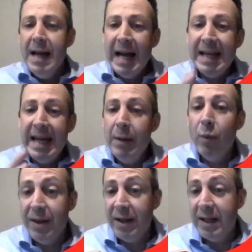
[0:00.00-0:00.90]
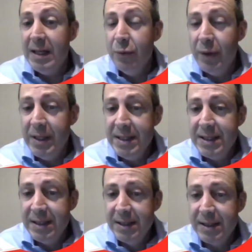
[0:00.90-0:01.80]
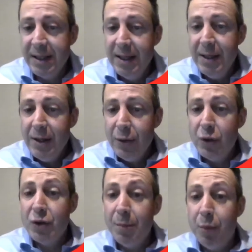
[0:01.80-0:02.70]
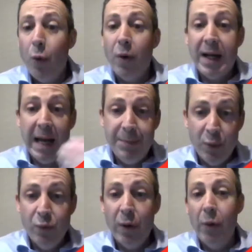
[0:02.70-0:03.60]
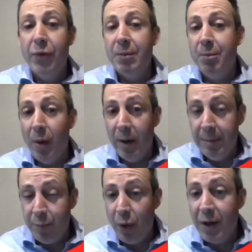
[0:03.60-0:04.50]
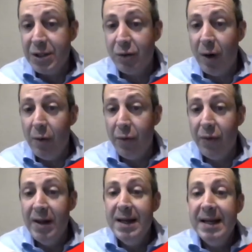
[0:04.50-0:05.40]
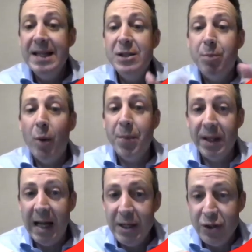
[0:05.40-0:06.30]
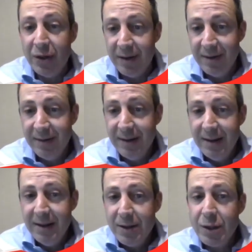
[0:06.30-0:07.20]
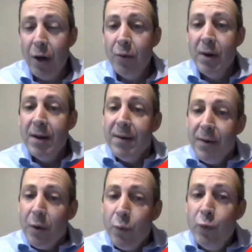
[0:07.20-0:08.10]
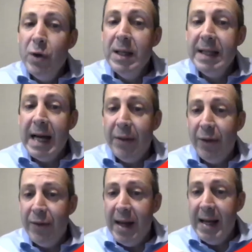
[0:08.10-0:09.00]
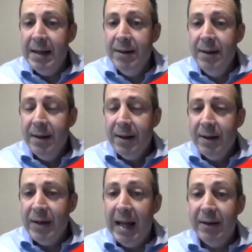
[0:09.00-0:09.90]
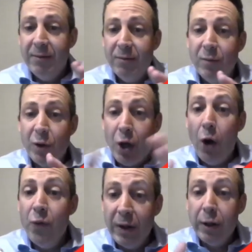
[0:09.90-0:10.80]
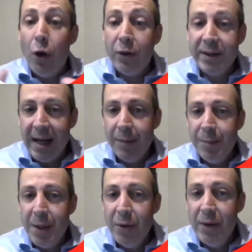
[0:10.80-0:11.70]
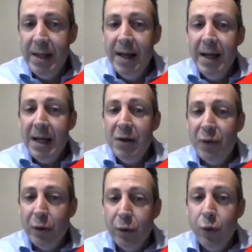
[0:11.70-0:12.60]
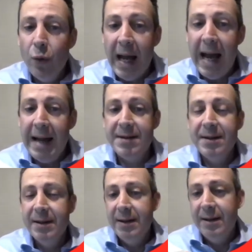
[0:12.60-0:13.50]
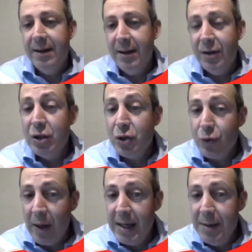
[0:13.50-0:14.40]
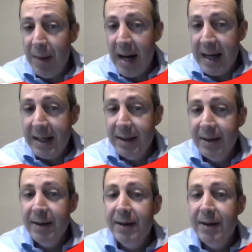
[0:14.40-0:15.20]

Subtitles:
Again, one of the key reasons to support capital growth and price growth is population. So really, other than that COVID lockdown period, if you look at the Australian market,